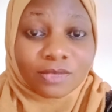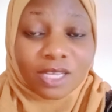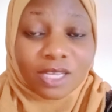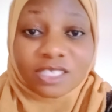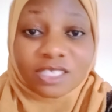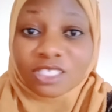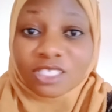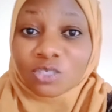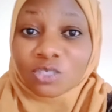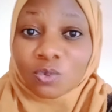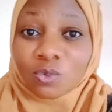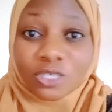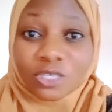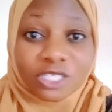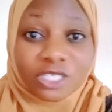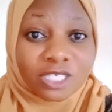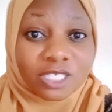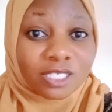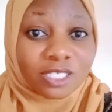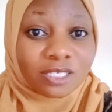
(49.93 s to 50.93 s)
are just
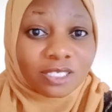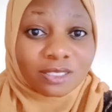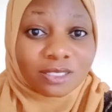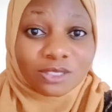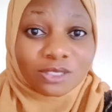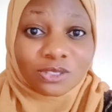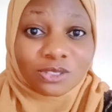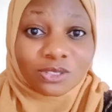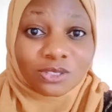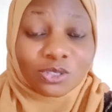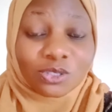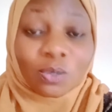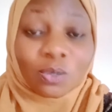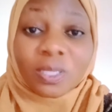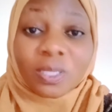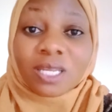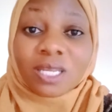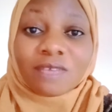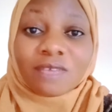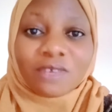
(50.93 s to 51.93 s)
wishing to
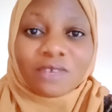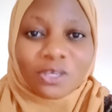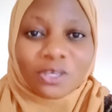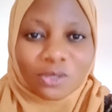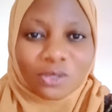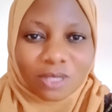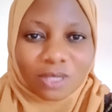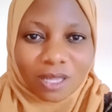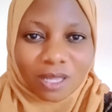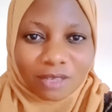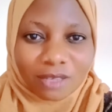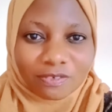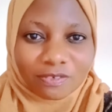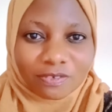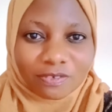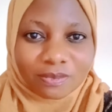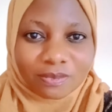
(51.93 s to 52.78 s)
be living your life.